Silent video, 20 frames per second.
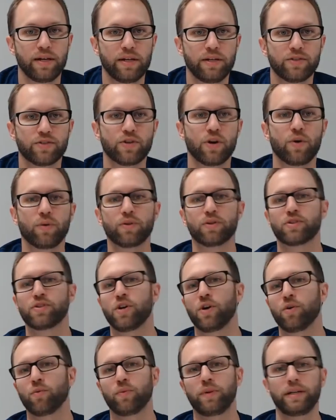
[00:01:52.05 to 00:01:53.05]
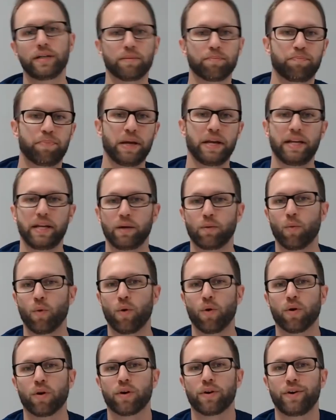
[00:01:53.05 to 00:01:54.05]
So there's no real bidding
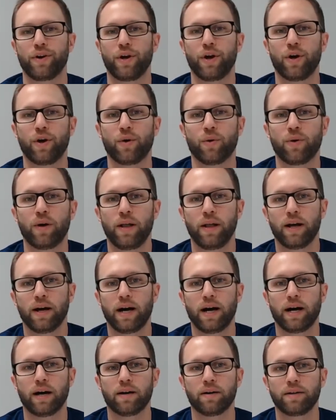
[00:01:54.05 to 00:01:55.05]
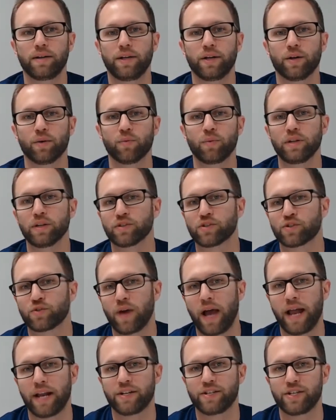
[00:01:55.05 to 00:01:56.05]
war, no real
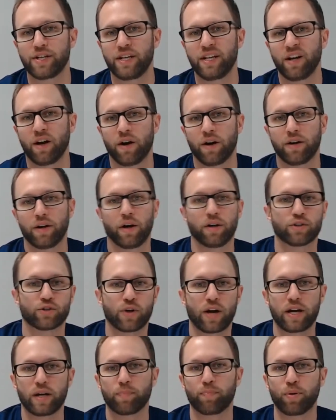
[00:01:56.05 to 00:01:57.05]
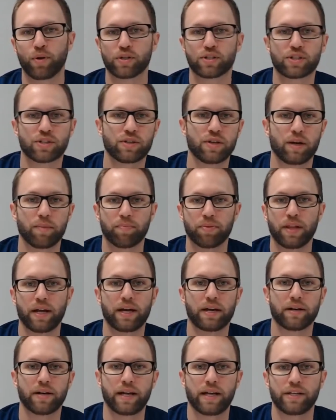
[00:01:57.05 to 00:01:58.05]
strategy on trying to push a
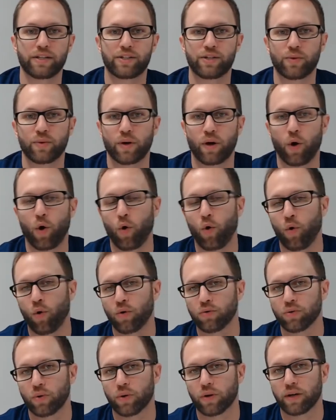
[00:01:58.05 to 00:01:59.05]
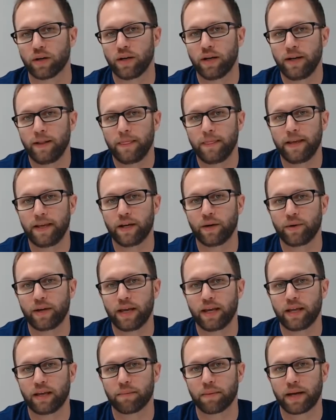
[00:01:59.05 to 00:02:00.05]
player into a hole, or
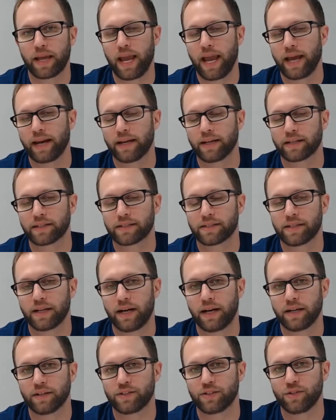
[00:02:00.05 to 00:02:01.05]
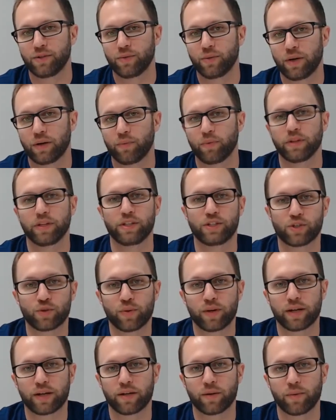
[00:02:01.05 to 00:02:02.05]
getting mechanics to really
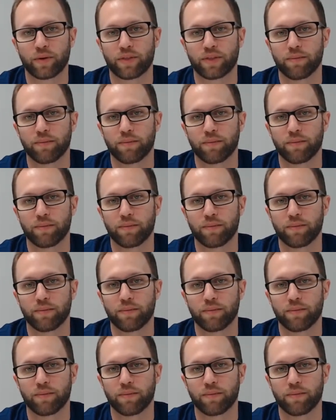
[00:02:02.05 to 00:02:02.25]
trigger with the